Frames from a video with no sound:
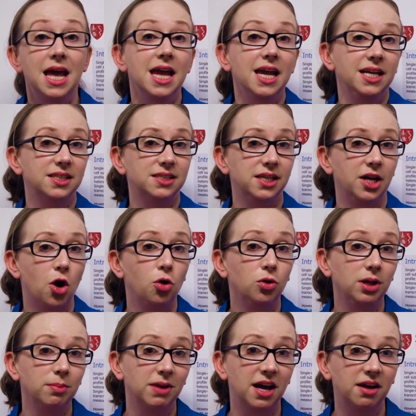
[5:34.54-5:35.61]
he is the
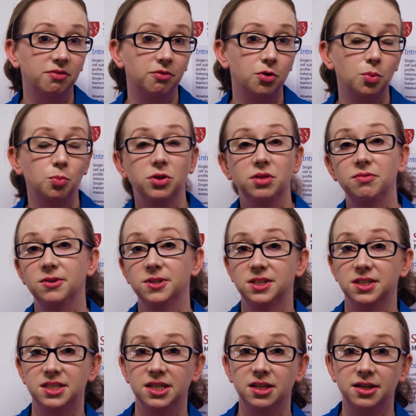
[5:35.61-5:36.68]
only platform with the
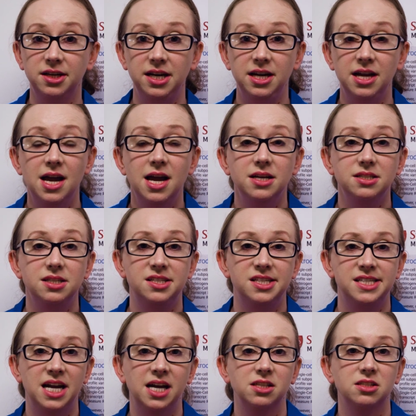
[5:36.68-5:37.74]
versatility to
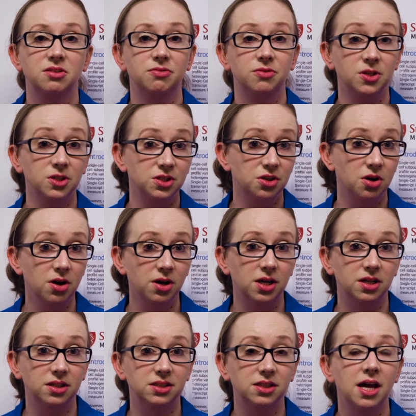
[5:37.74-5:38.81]
detect diverse
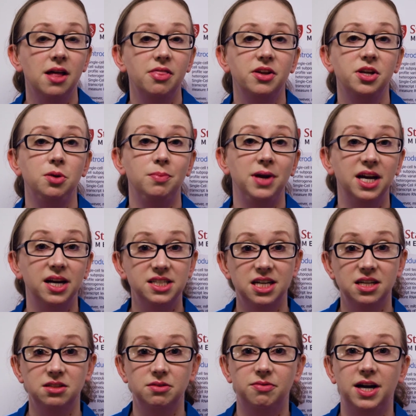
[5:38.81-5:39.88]
targets that you may
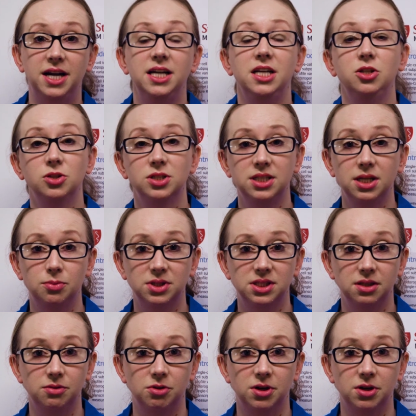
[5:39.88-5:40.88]
identify in your sequencing